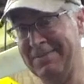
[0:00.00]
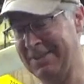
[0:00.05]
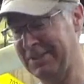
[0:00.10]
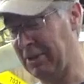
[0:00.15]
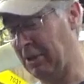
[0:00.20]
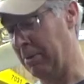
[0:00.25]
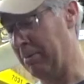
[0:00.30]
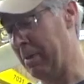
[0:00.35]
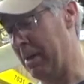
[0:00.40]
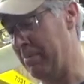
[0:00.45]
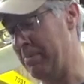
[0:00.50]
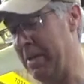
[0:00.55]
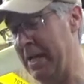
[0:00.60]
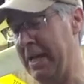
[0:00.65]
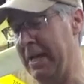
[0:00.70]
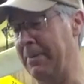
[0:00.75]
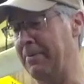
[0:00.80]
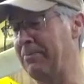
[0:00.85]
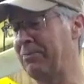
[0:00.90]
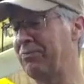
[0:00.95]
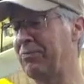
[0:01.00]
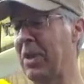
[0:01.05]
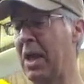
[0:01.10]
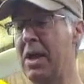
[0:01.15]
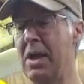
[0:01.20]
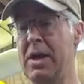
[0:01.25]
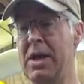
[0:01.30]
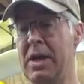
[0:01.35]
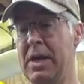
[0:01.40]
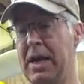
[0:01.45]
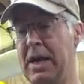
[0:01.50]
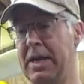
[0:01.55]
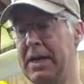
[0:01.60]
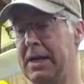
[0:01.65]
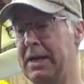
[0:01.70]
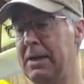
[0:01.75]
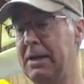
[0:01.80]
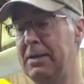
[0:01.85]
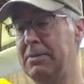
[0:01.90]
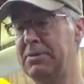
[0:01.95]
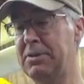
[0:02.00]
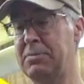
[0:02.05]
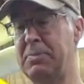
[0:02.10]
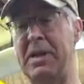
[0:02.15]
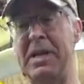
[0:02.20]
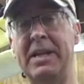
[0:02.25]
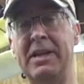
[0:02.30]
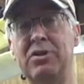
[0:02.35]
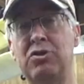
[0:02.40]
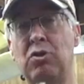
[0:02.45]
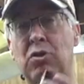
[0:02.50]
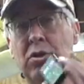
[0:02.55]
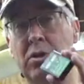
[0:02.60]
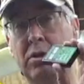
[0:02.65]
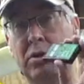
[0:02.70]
It's all about me. Speed controller